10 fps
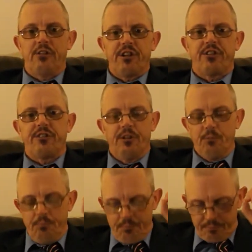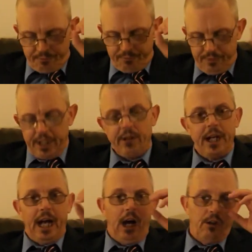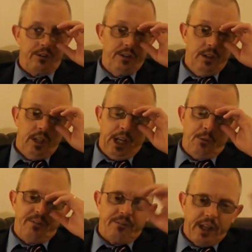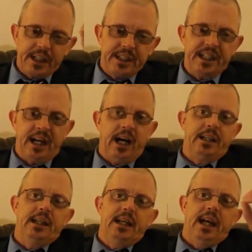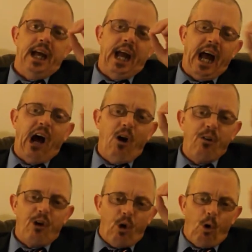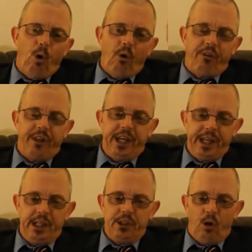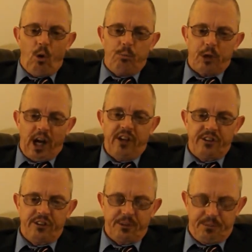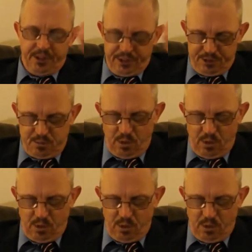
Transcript: Just figuring out and reflecting on how the whole thing, the whole process up to this